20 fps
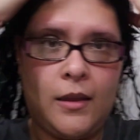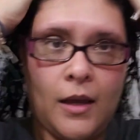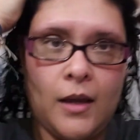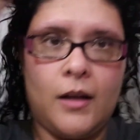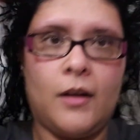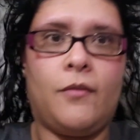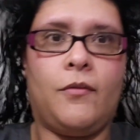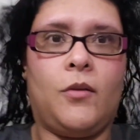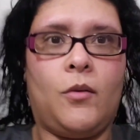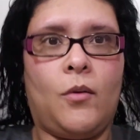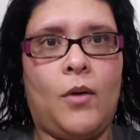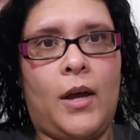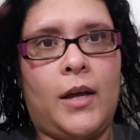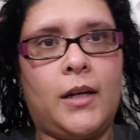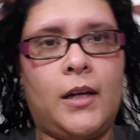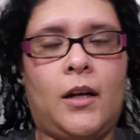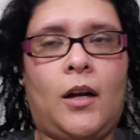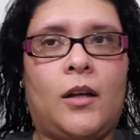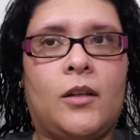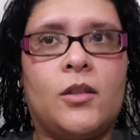that if you add
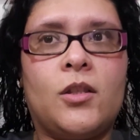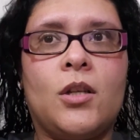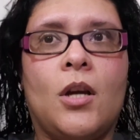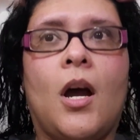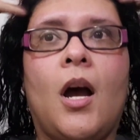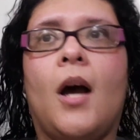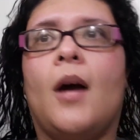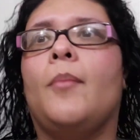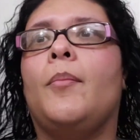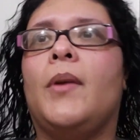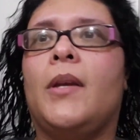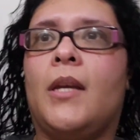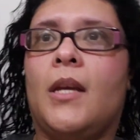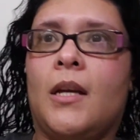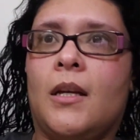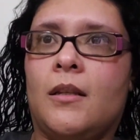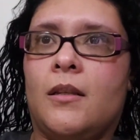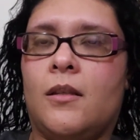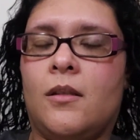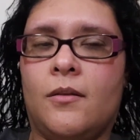it on top, it
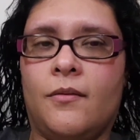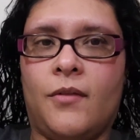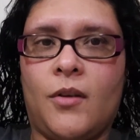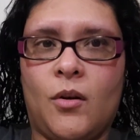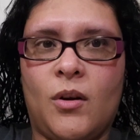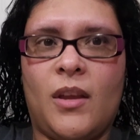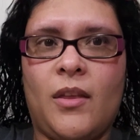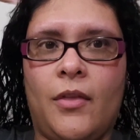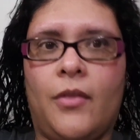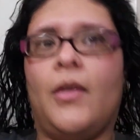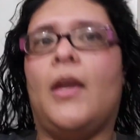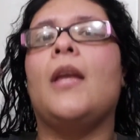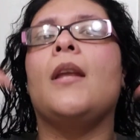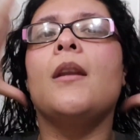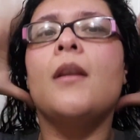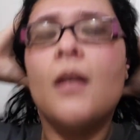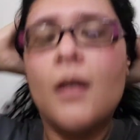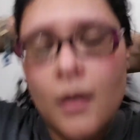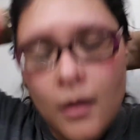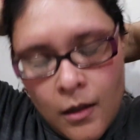gets very
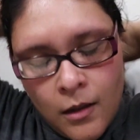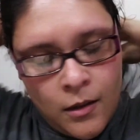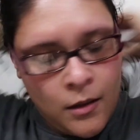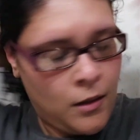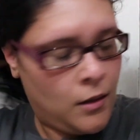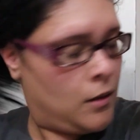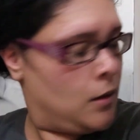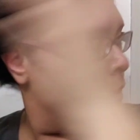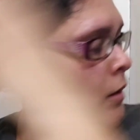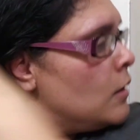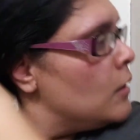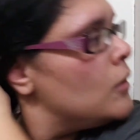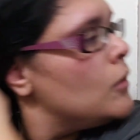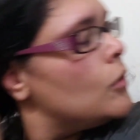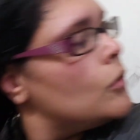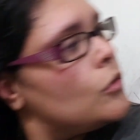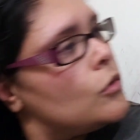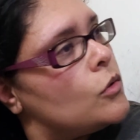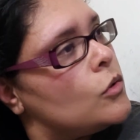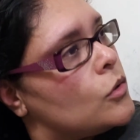thin.
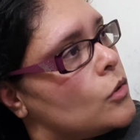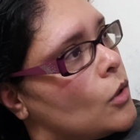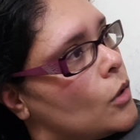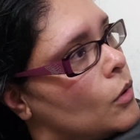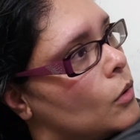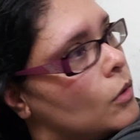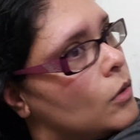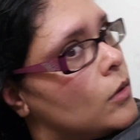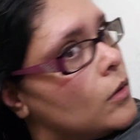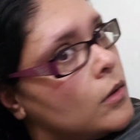So